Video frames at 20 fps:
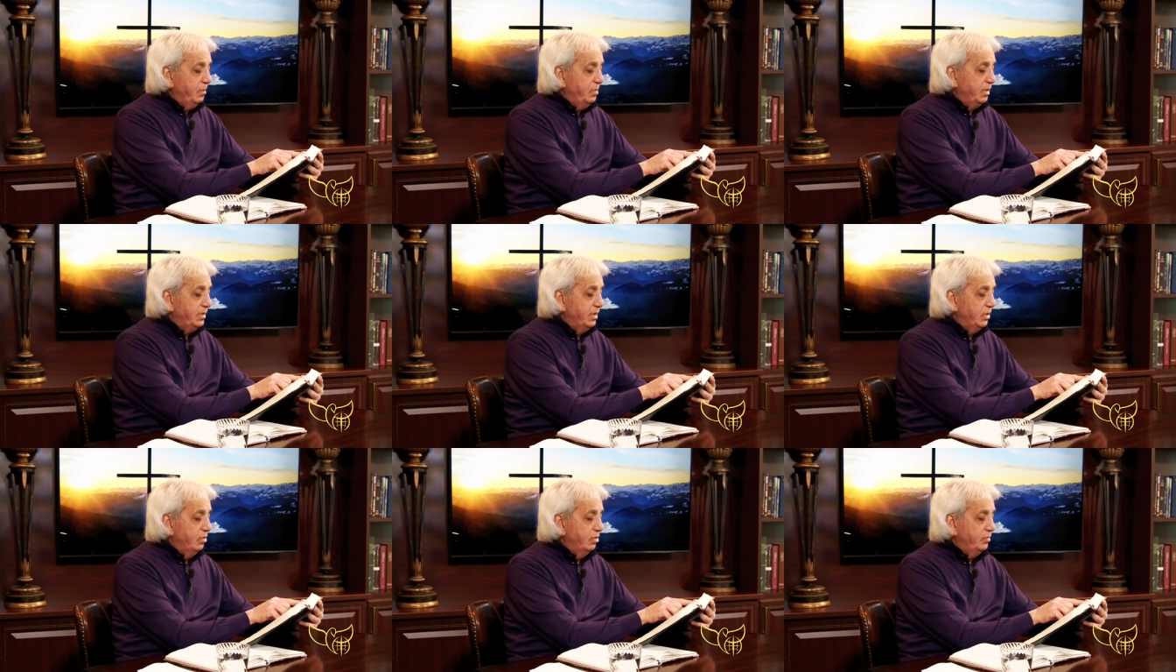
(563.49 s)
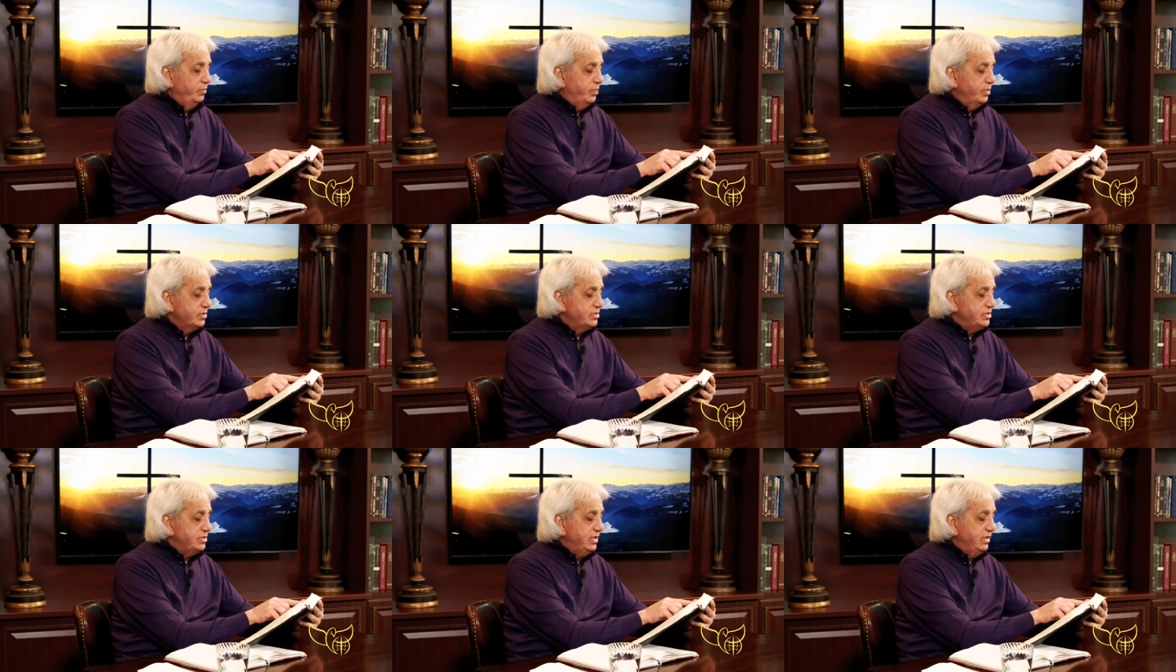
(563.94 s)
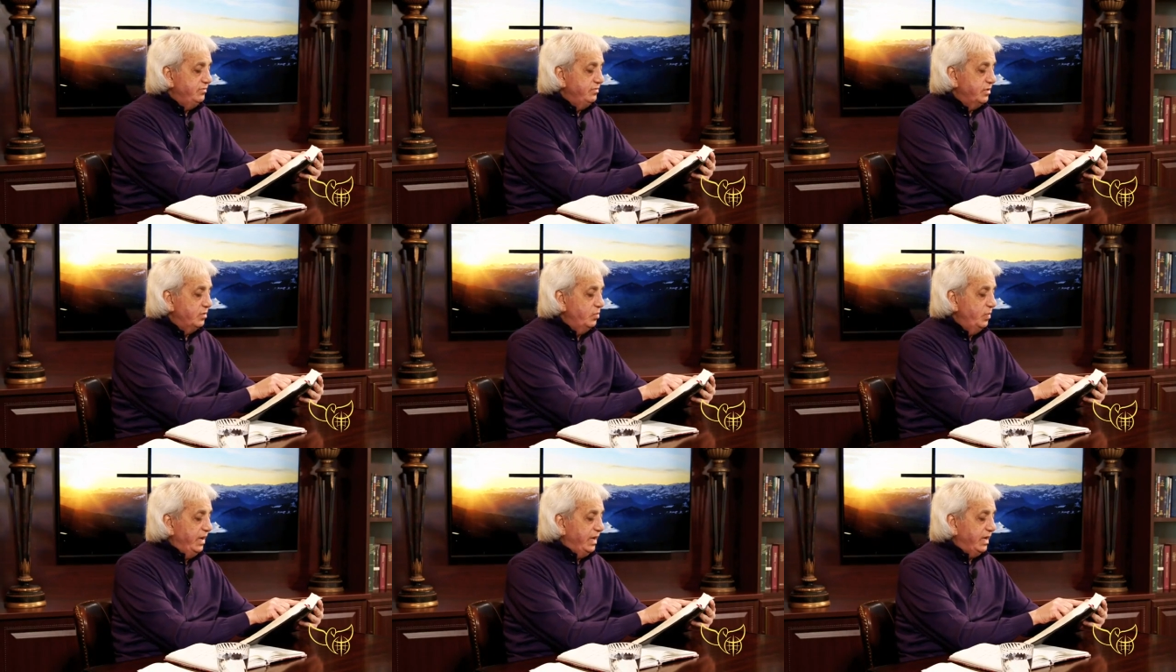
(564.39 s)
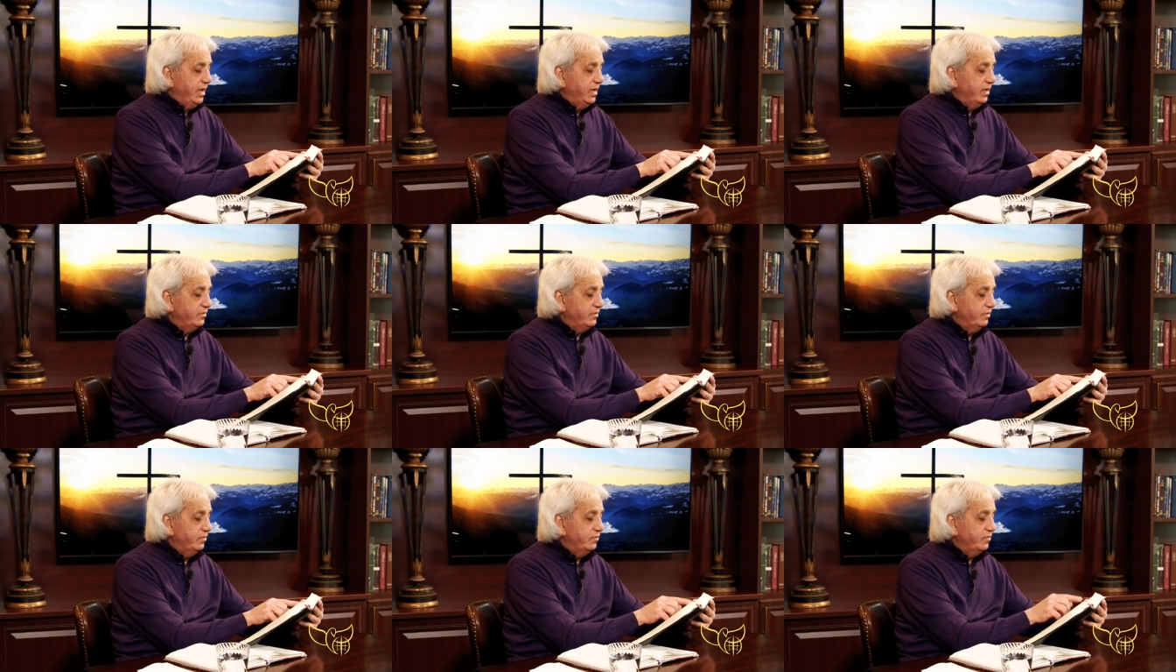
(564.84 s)
But the Lord perceived their
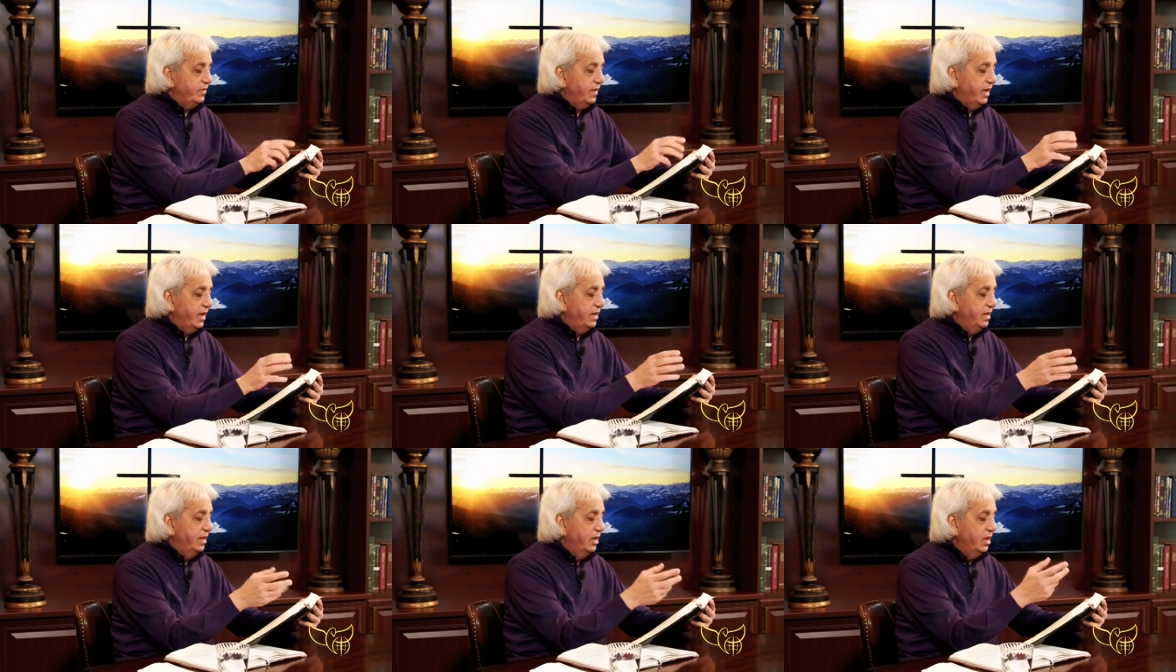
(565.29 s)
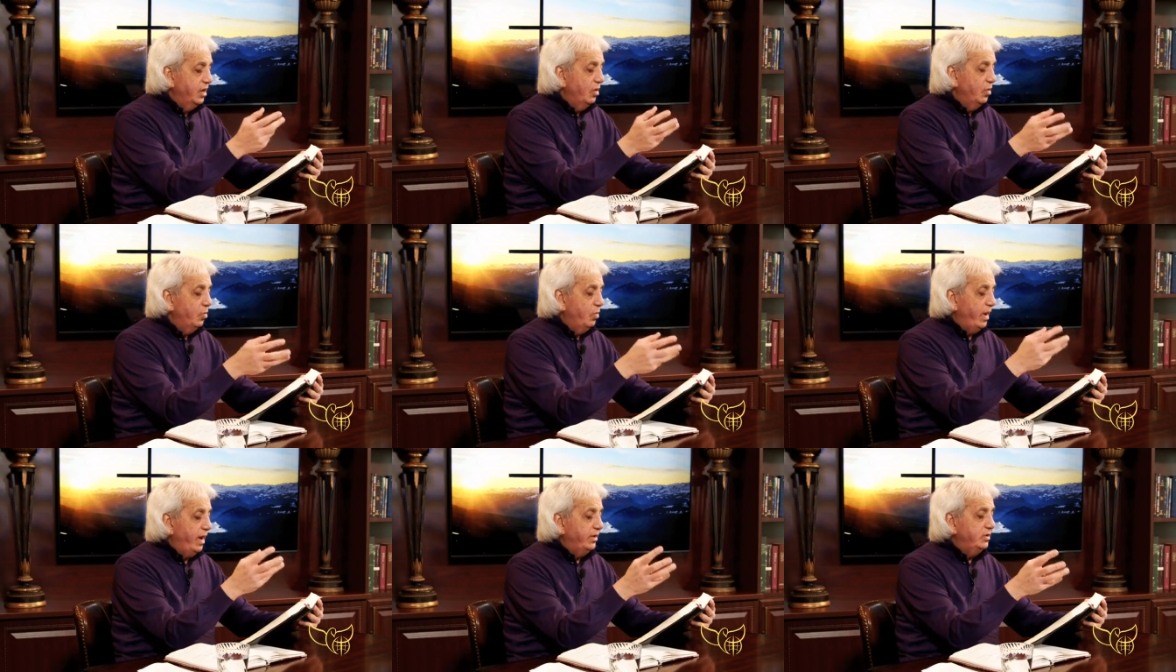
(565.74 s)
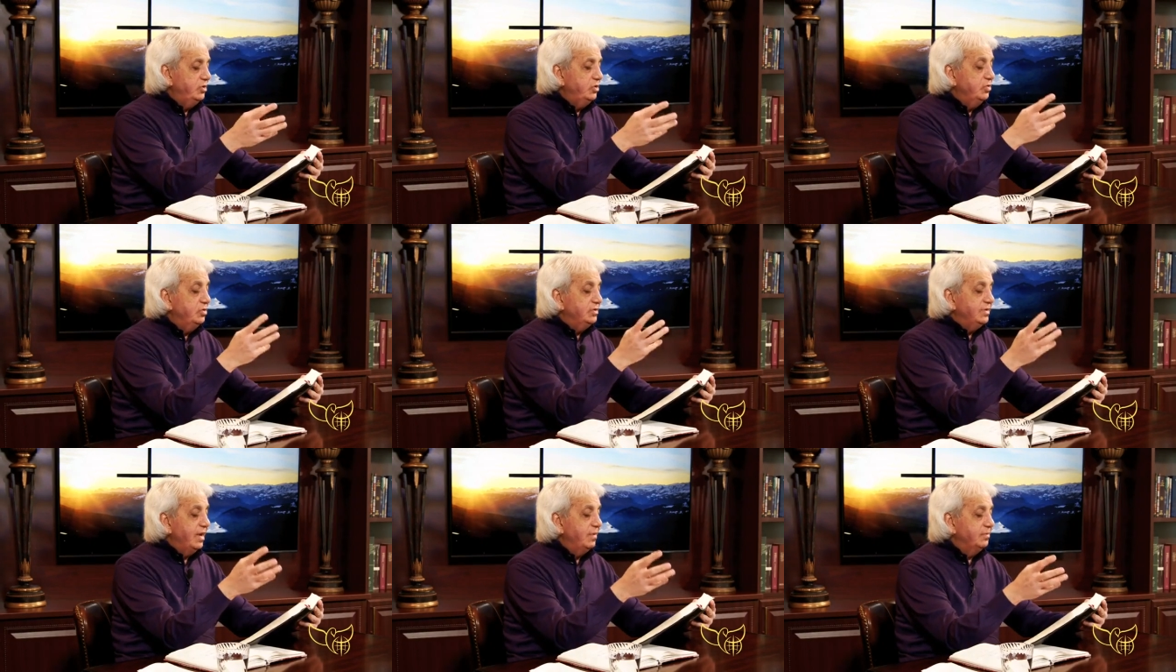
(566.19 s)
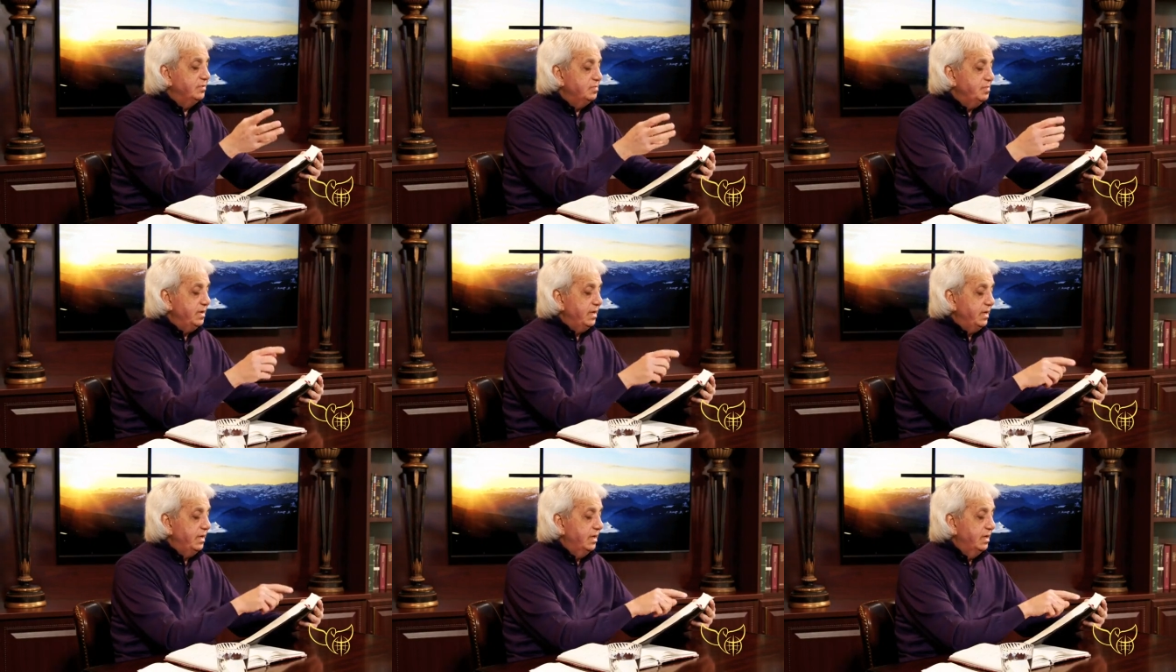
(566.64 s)
wickedness and said, Why do you tempt
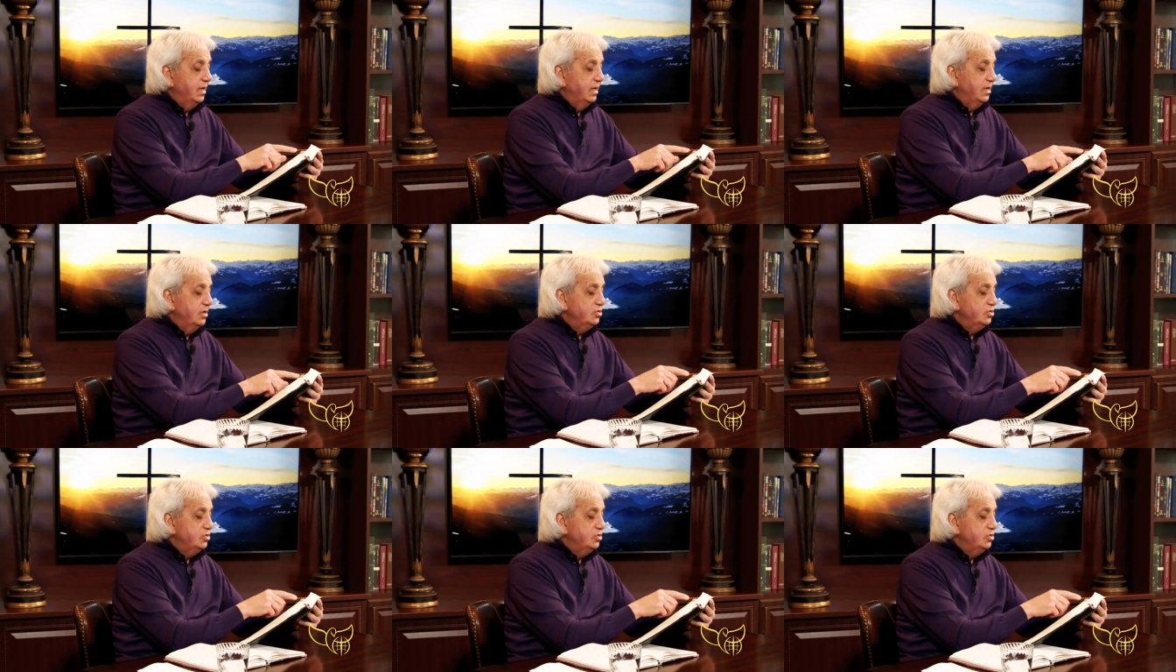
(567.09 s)
me?